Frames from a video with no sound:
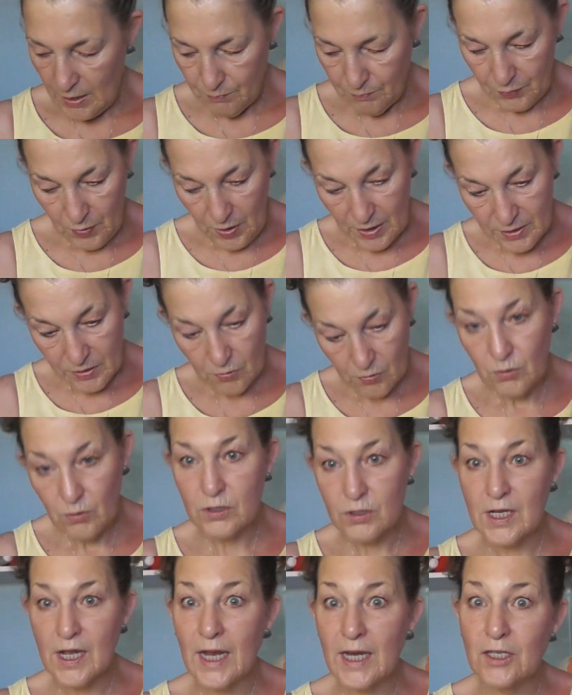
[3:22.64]
But I
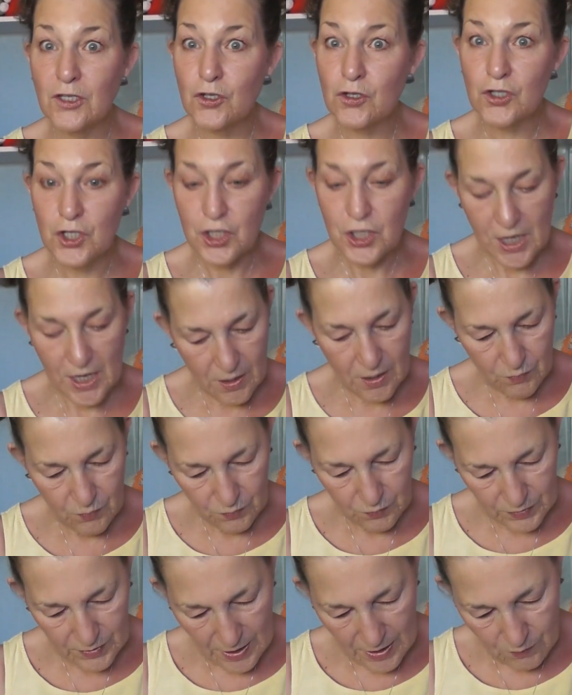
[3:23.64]
thought I'd just share
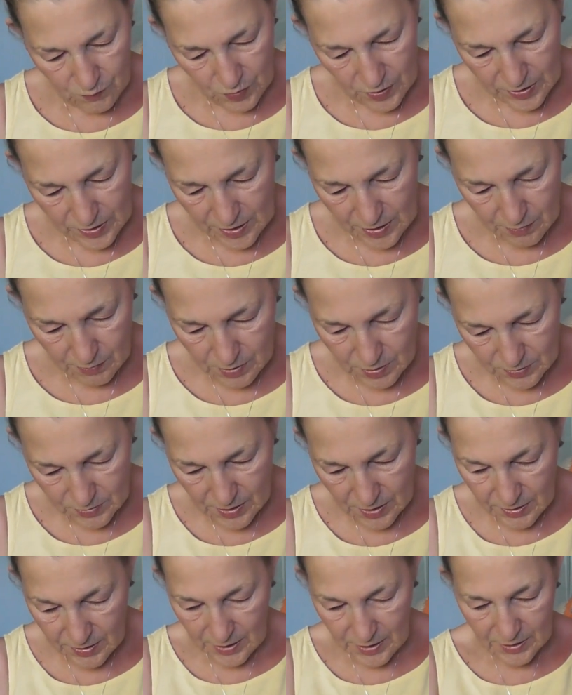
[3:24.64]
that with you because
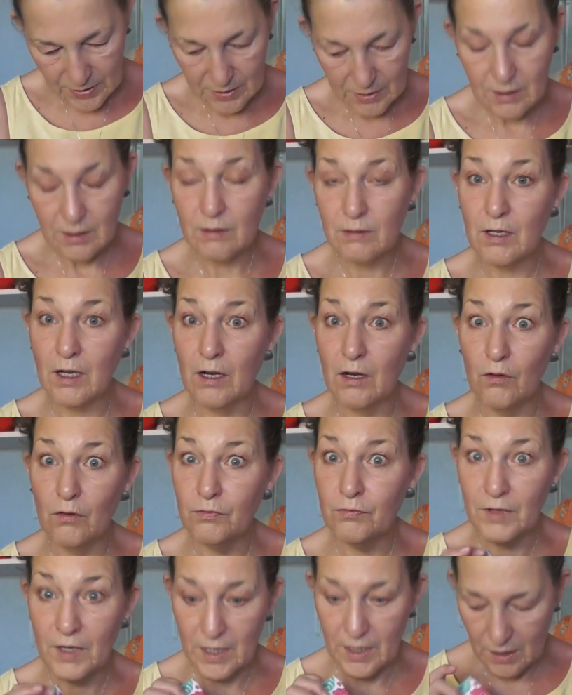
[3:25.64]
I think they're
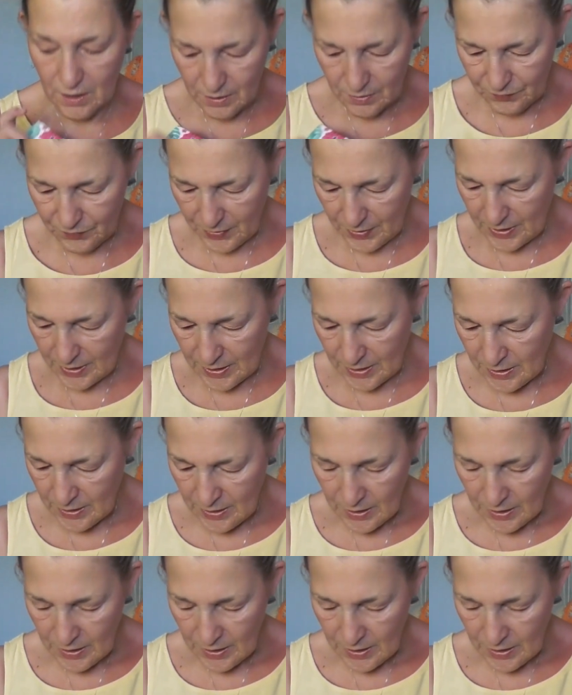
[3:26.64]
lovely, aren't they?